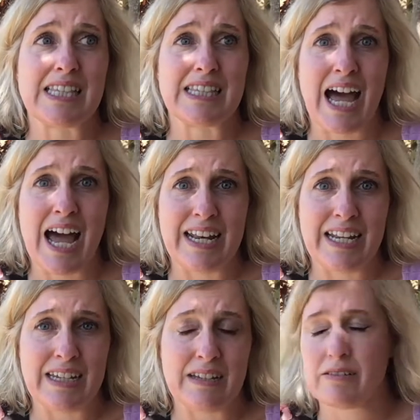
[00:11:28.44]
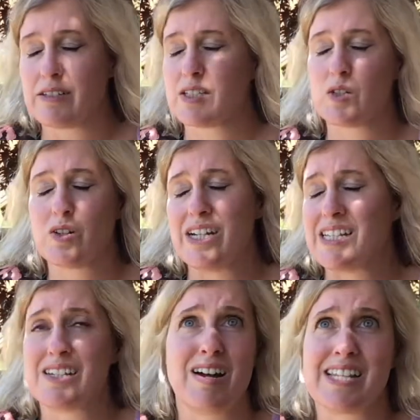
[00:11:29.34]
sliding, or sorry,
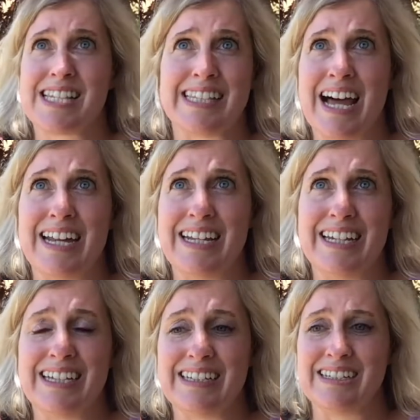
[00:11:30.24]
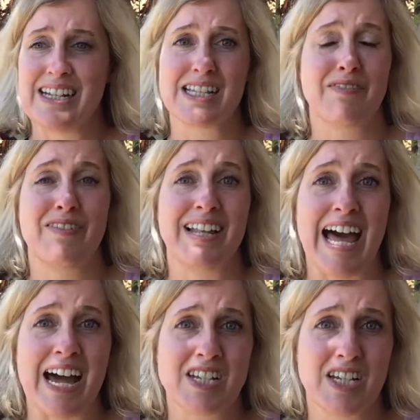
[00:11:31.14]
it's not sliding, it's
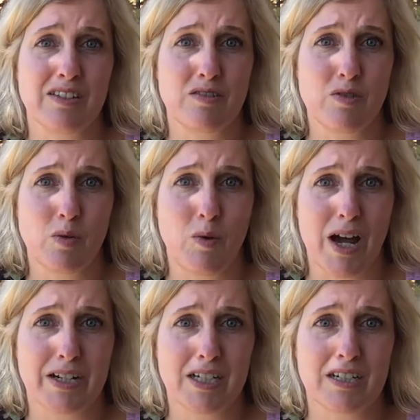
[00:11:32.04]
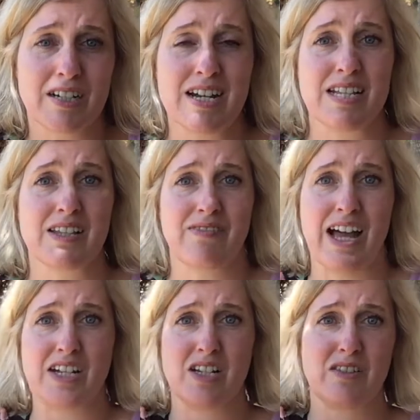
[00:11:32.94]
flashing through the water. It's
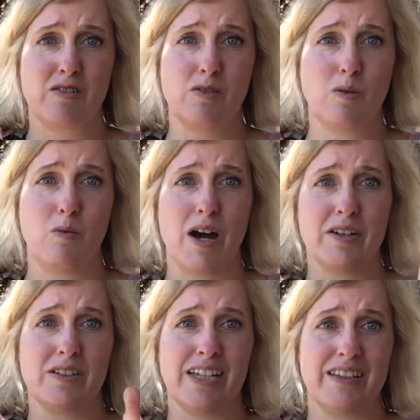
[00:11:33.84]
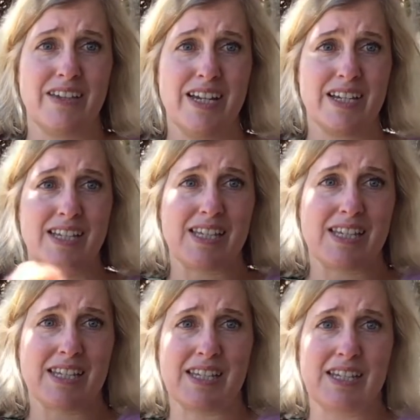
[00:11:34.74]
flashing through the water like this.
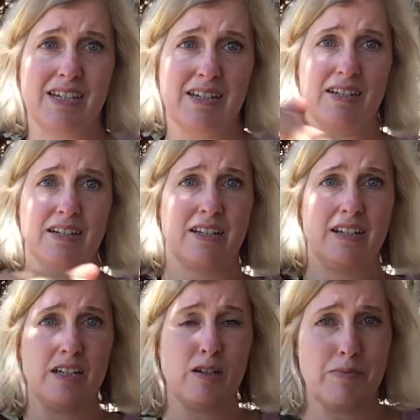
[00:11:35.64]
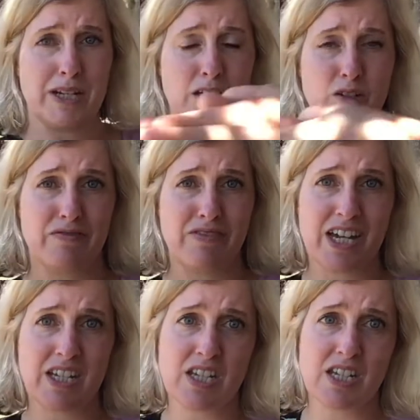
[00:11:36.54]
Can you do a big tuna
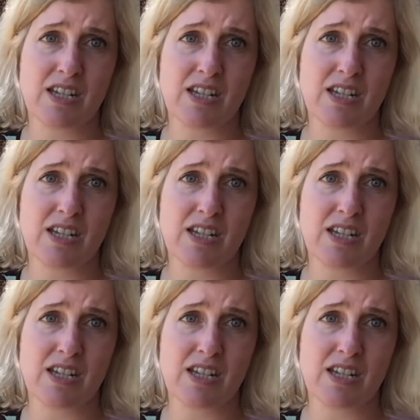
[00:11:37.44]
fish?